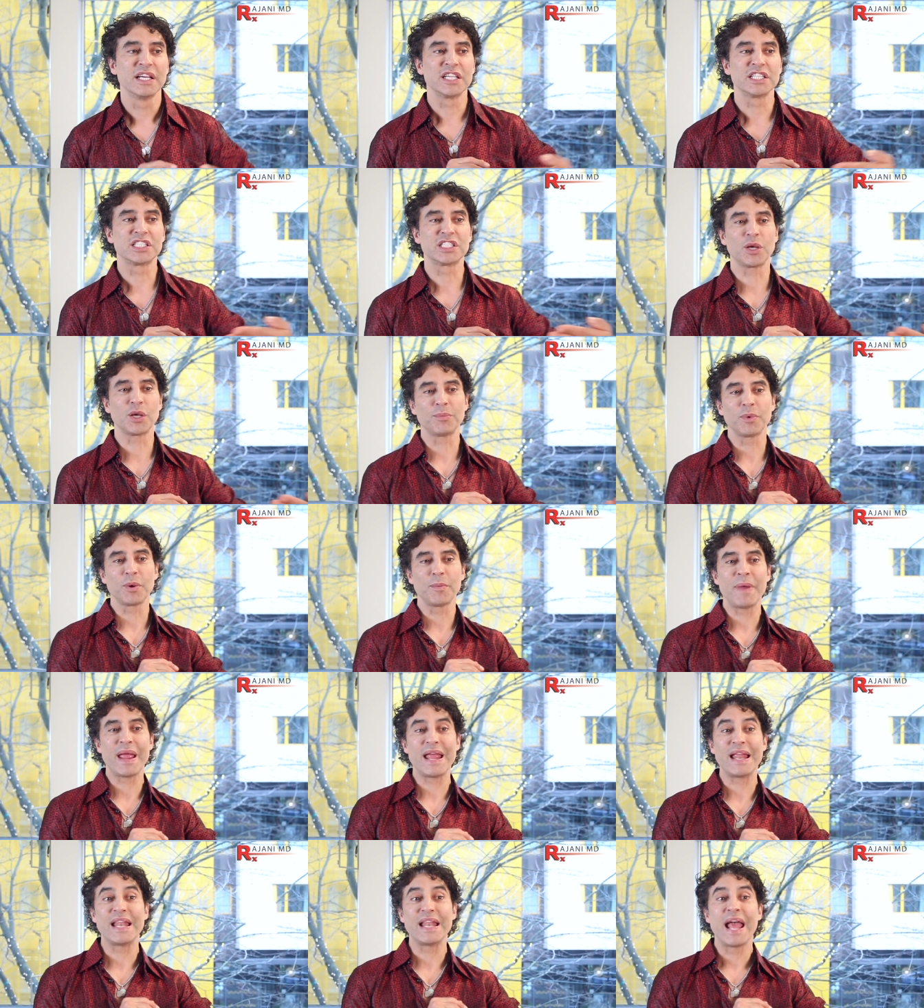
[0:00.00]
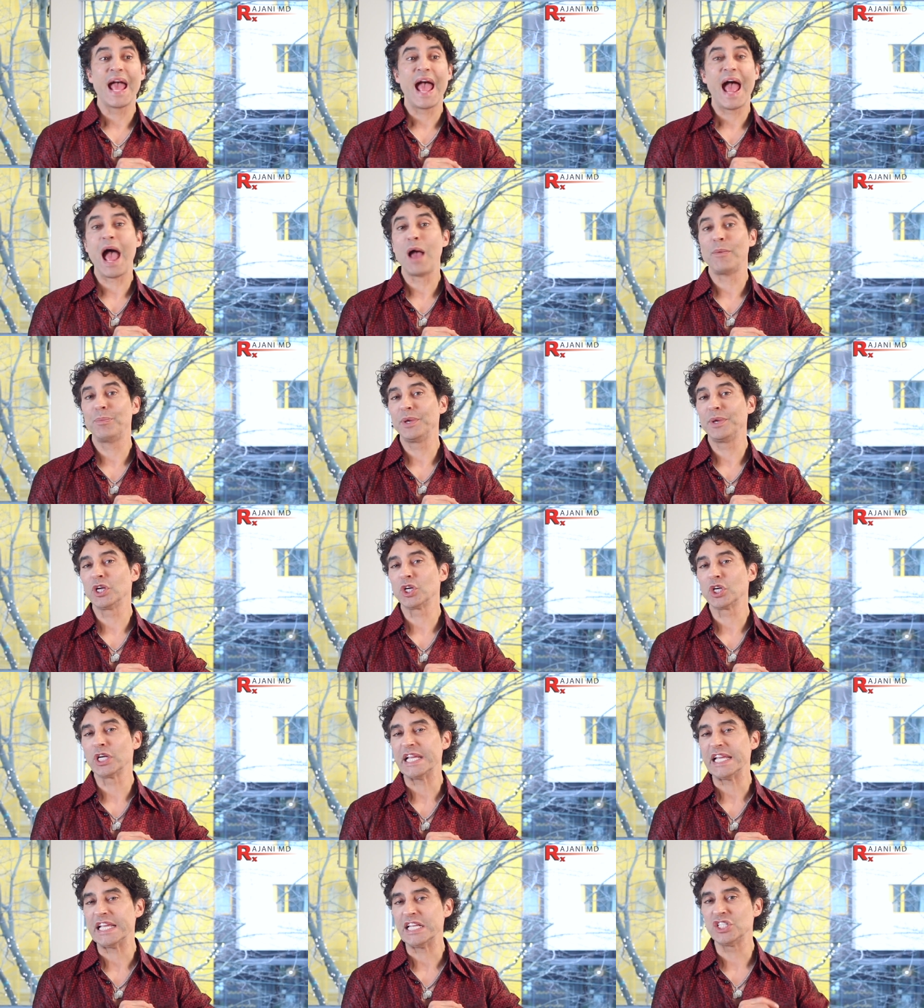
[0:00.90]
Some are made
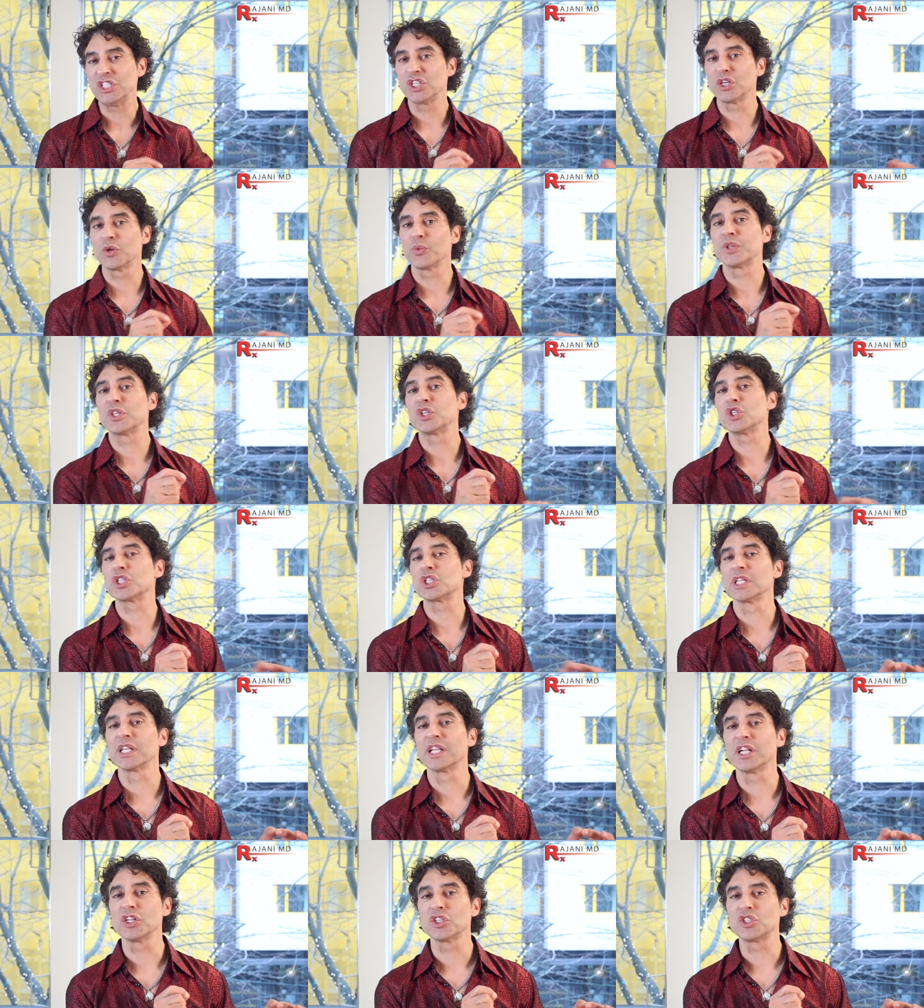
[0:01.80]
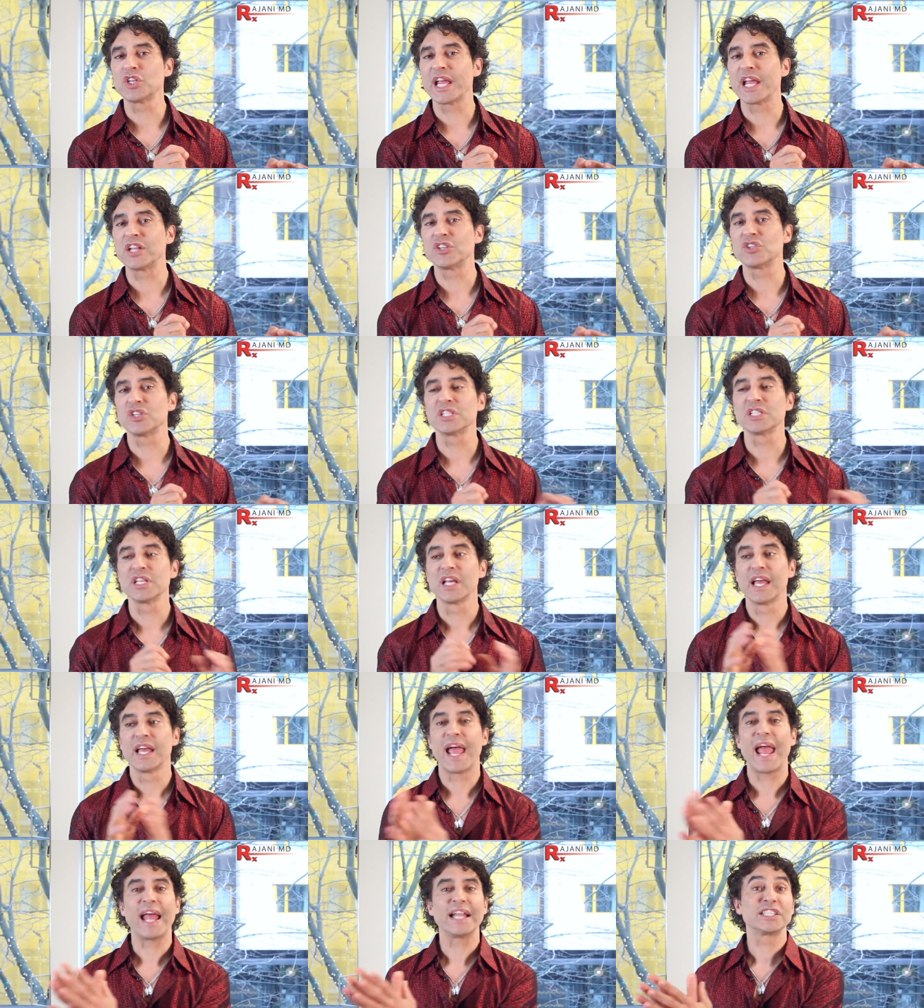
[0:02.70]
happier, easier with just little changes
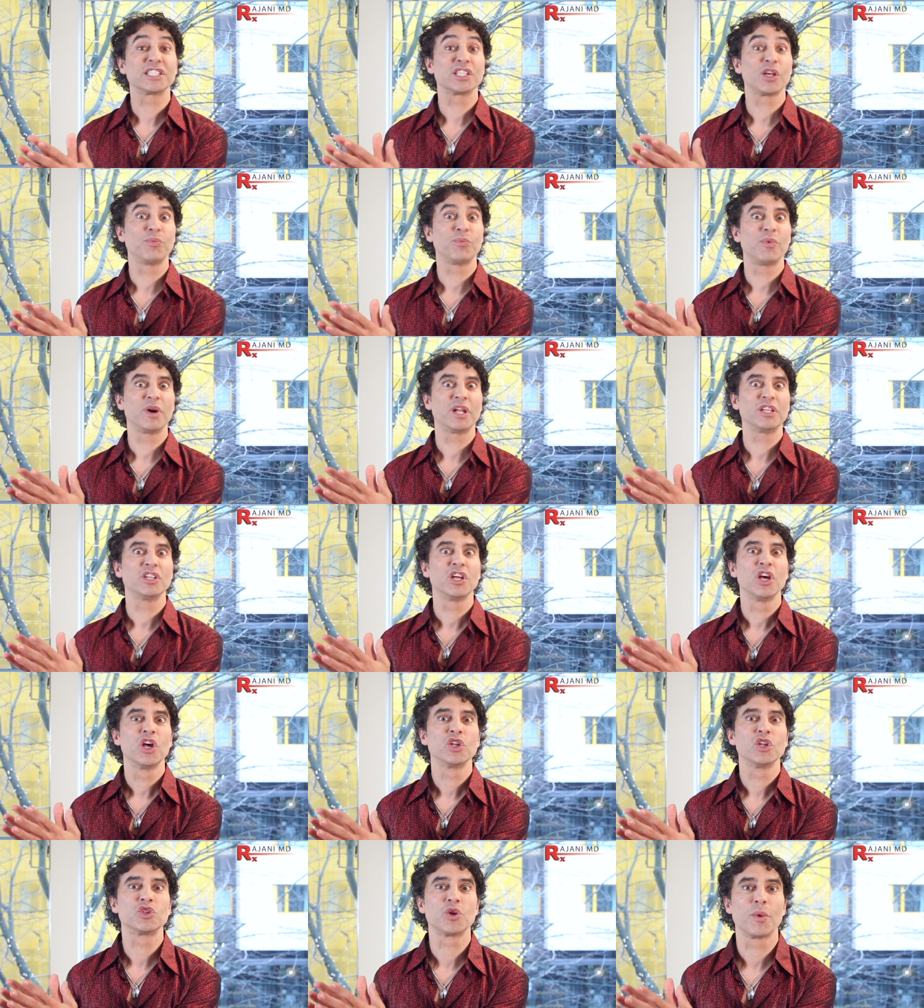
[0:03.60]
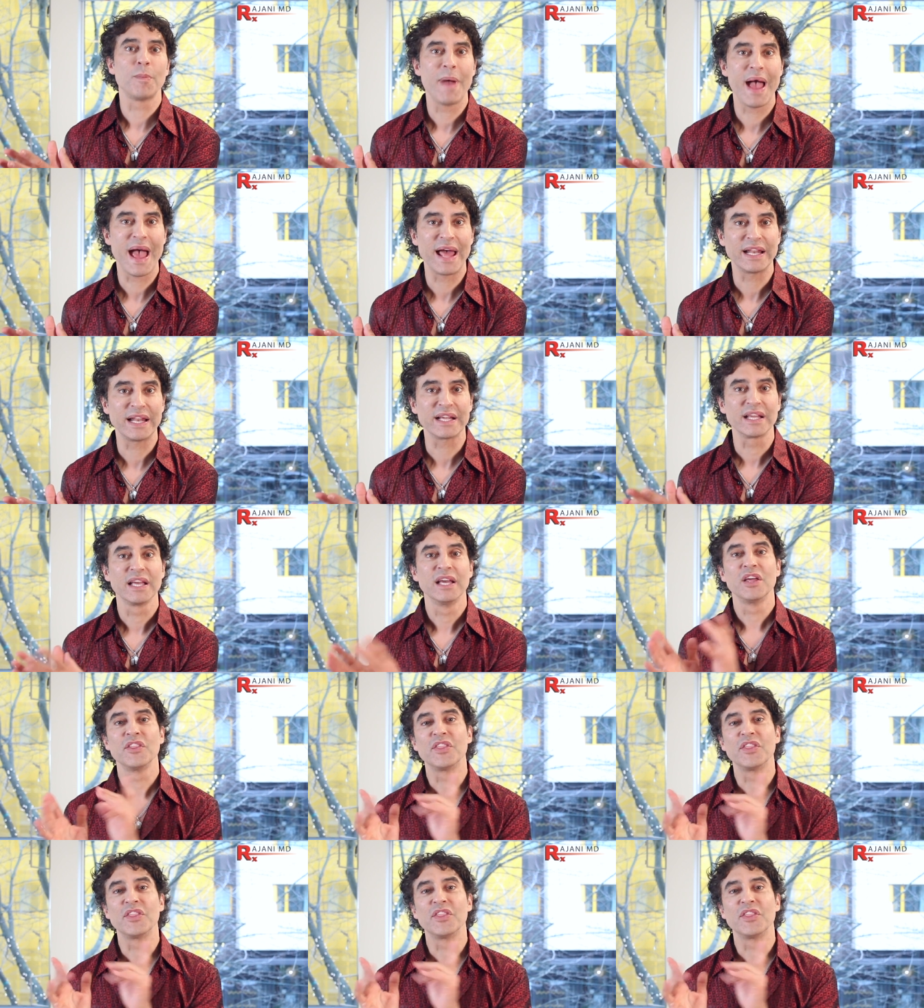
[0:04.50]
and someone dramatic.